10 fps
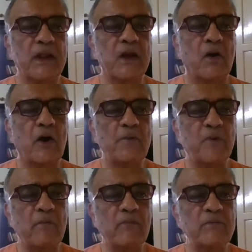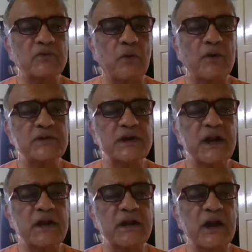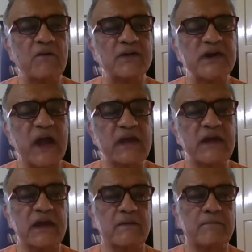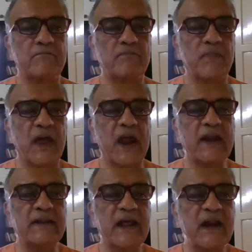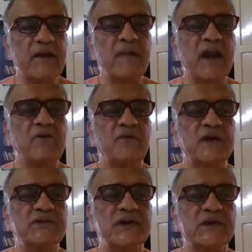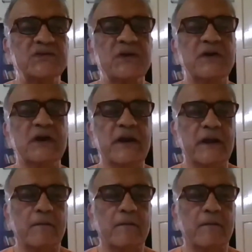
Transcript: all problems originate in our psyche and then manifest externally.